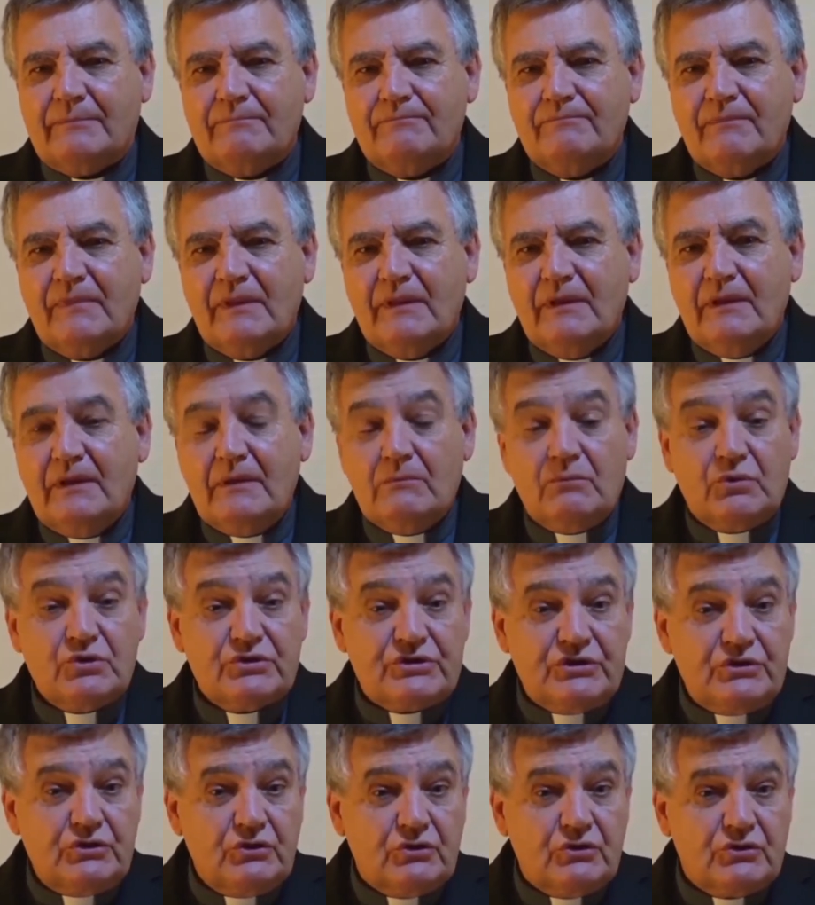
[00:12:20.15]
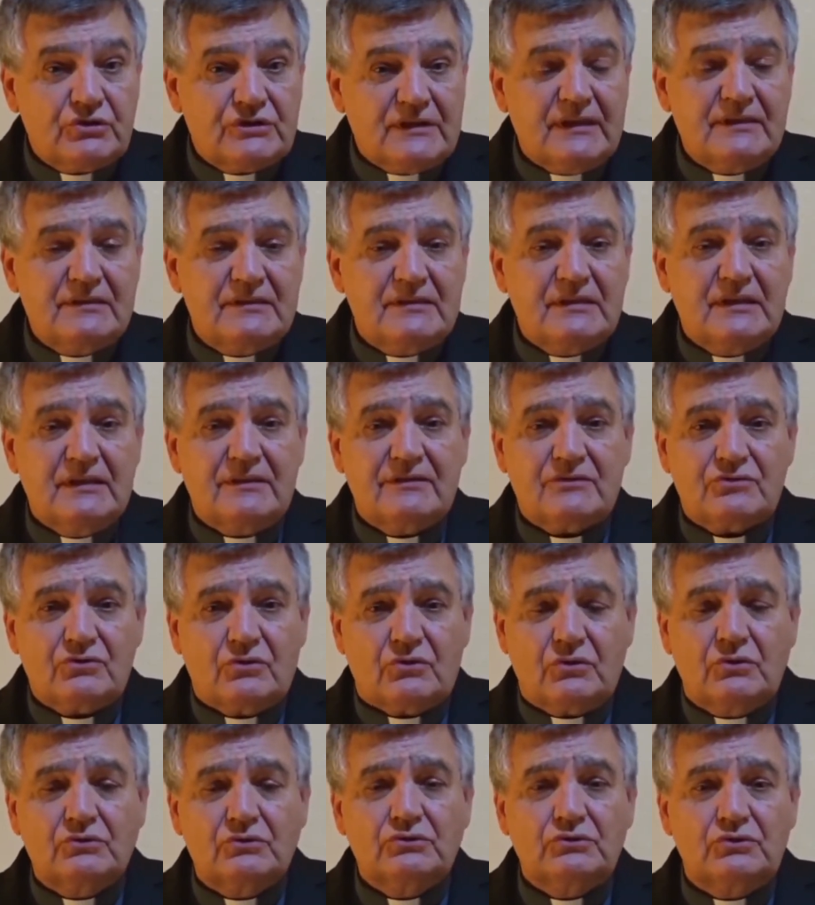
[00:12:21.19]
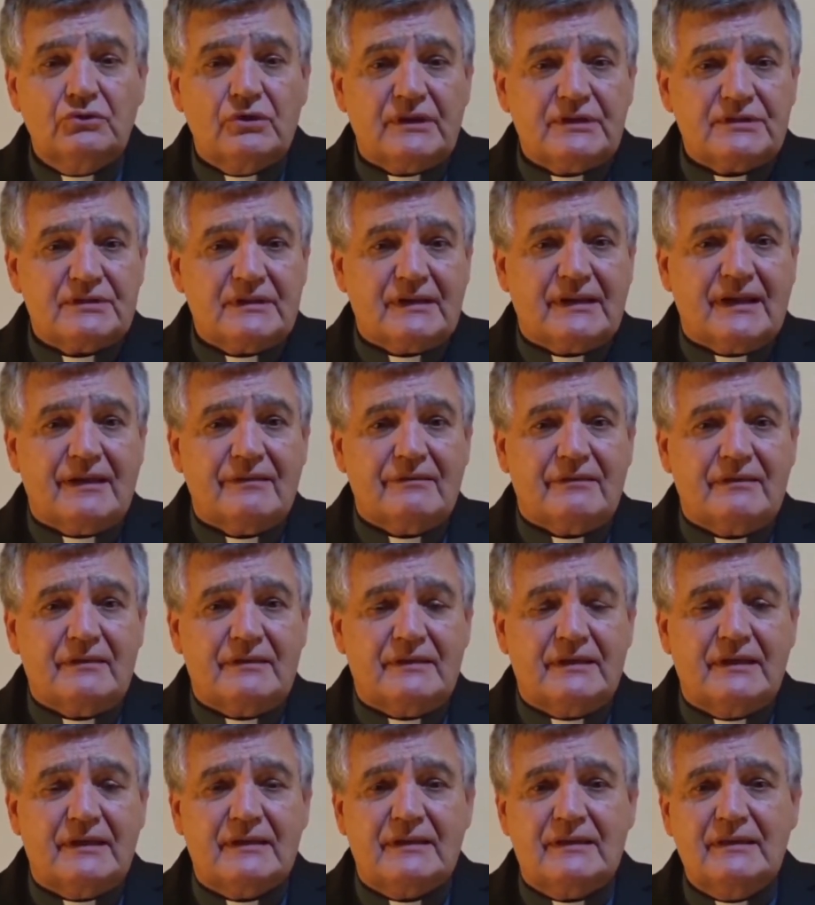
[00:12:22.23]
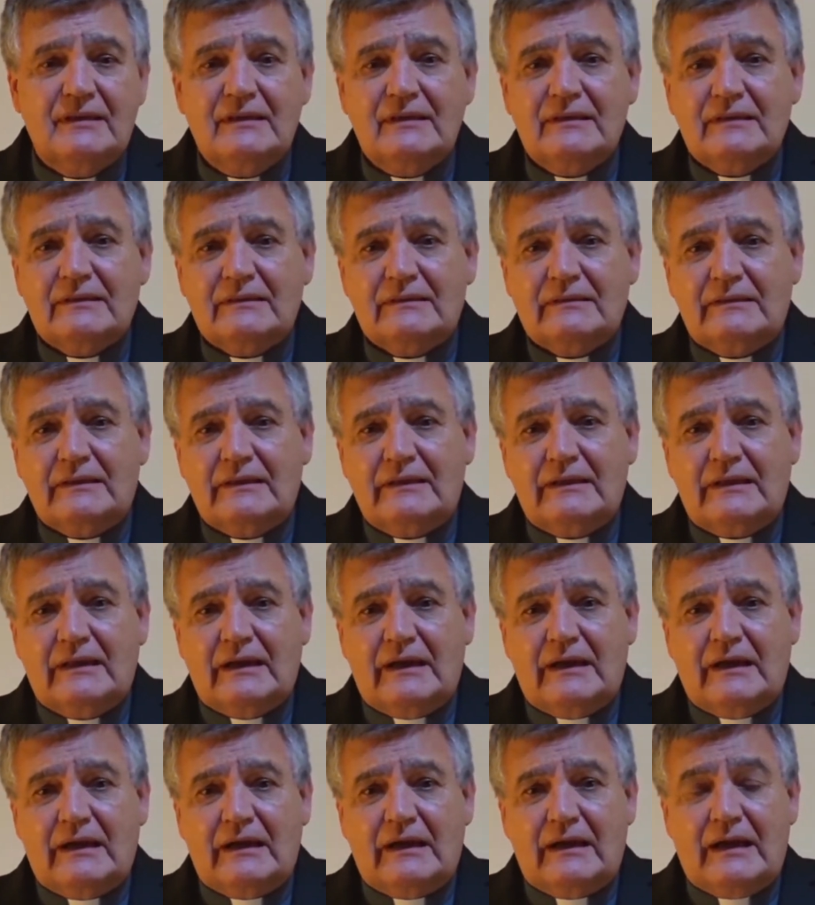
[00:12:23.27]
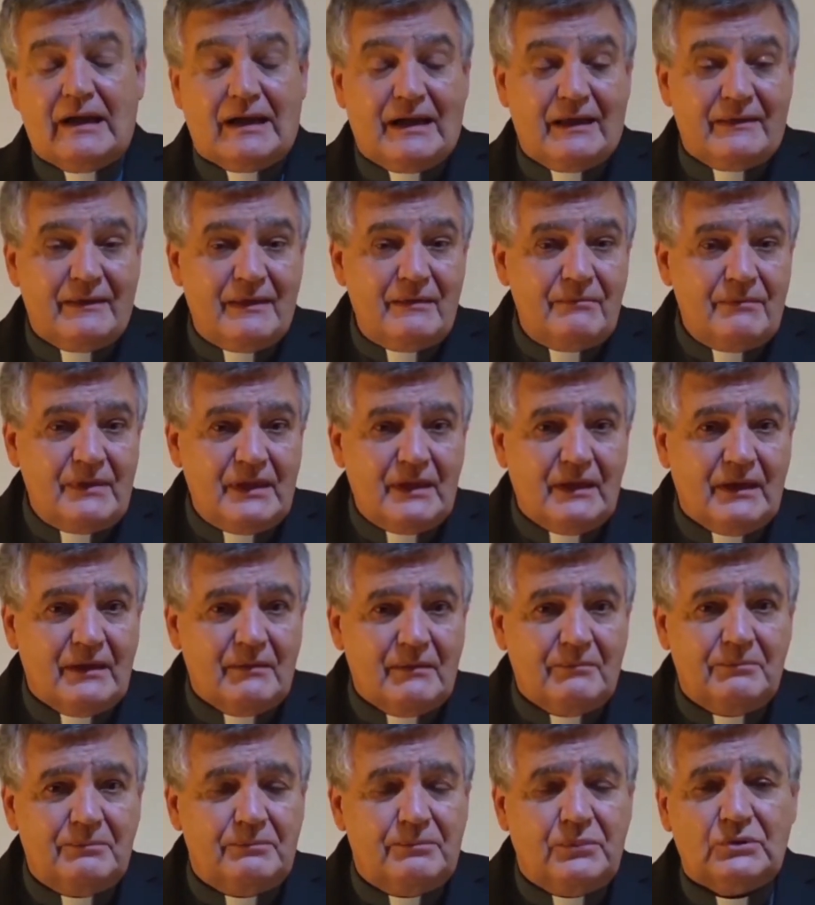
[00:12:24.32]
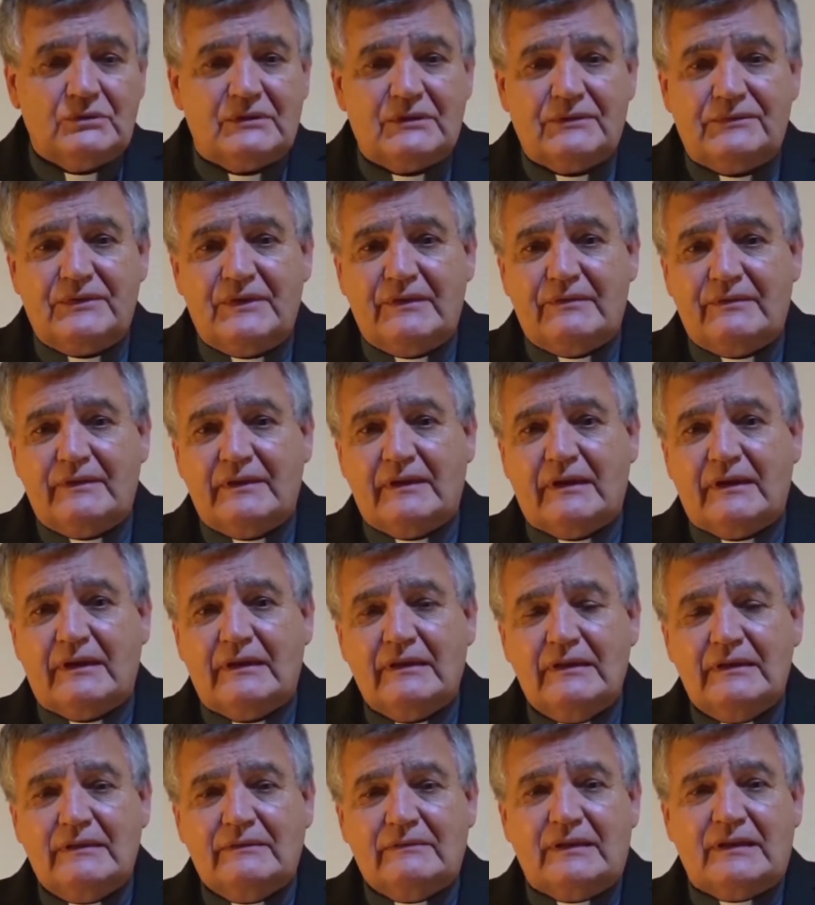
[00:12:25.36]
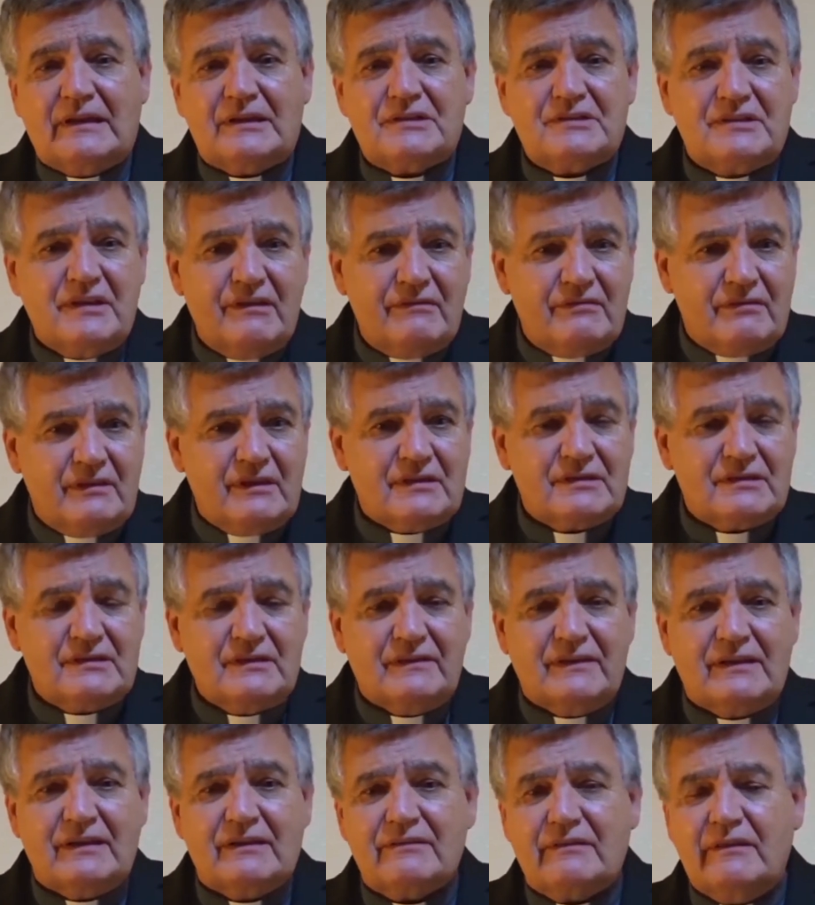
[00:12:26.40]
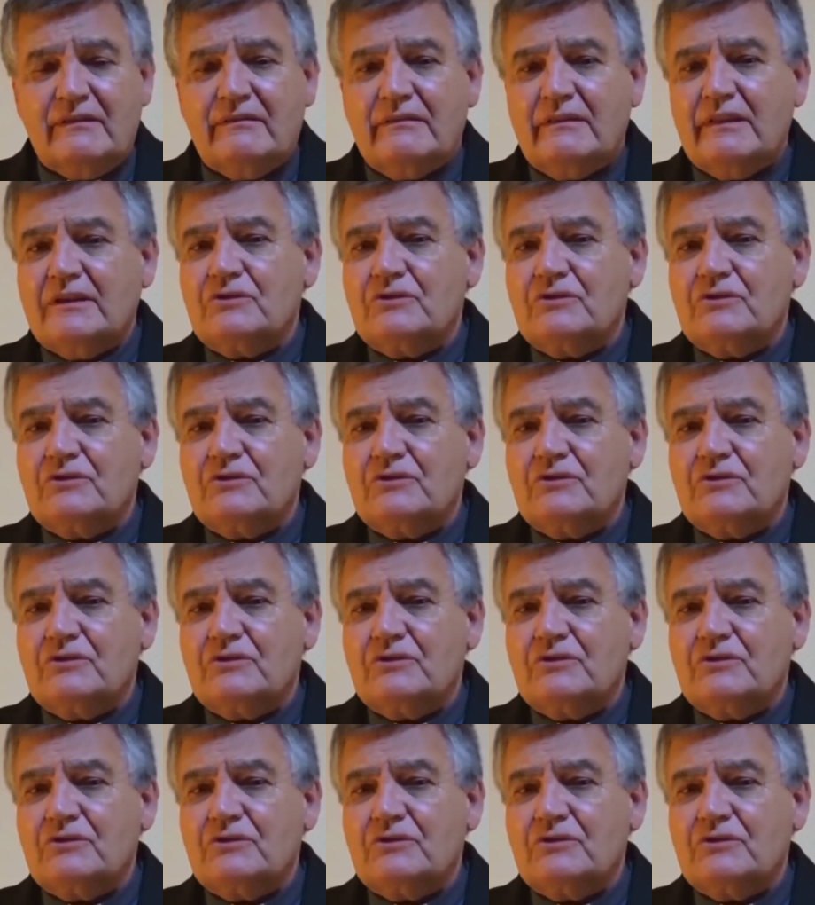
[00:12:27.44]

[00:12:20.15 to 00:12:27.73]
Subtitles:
Bishop Sanchez Sorondo, who is Chancellor of the Pontifical Academy of Sciences and Social Sciences,